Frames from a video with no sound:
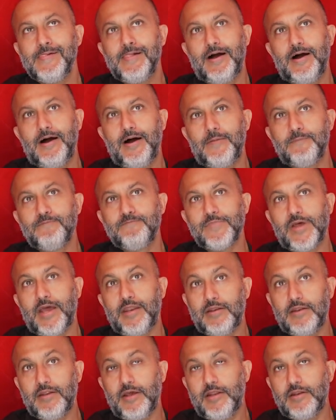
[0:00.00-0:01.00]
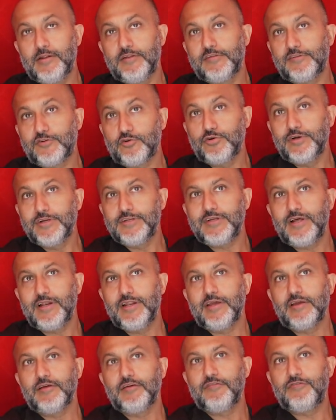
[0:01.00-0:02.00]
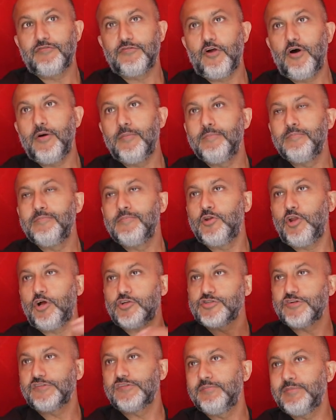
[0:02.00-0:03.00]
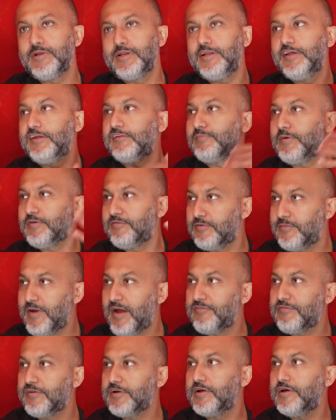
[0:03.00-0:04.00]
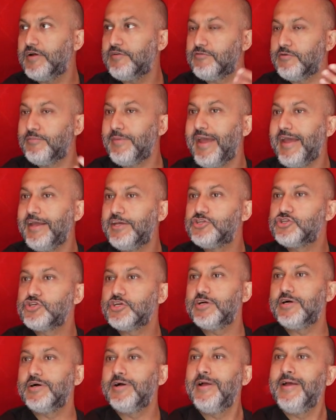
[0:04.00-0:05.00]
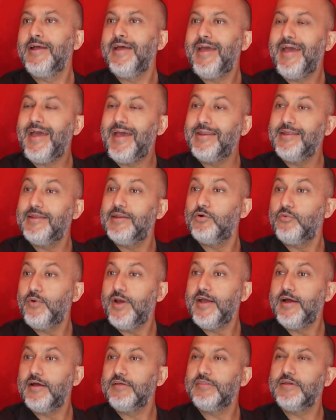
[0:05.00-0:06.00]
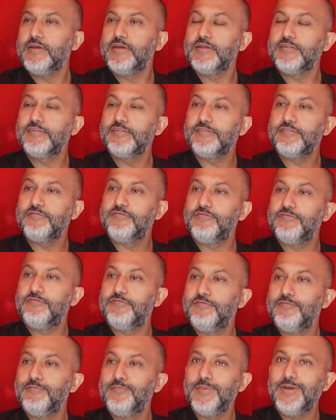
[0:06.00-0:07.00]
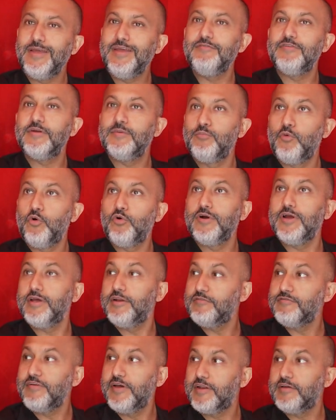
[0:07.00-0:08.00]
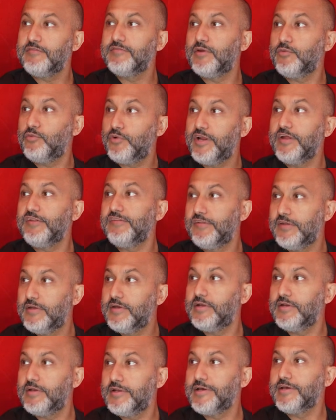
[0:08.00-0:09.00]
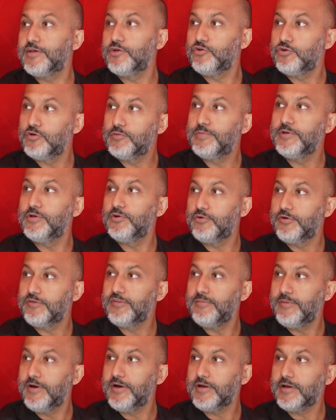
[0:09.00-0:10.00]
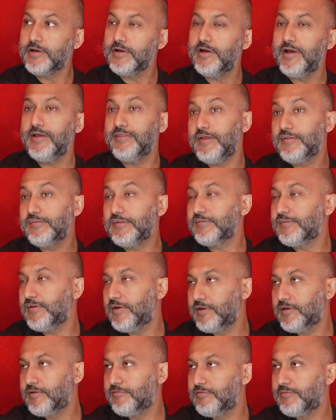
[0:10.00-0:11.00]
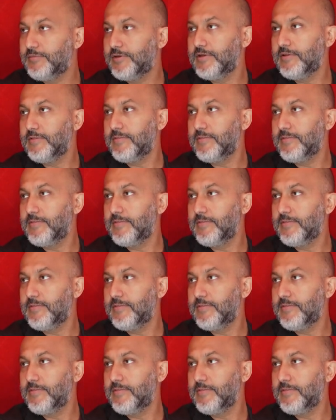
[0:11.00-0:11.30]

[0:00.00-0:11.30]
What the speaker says: and storytelling from not just the Middle East, but from Africa and from Asia. And in a way, I think it's even more innovative than what I see in Europe and North America. And that's exciting for me.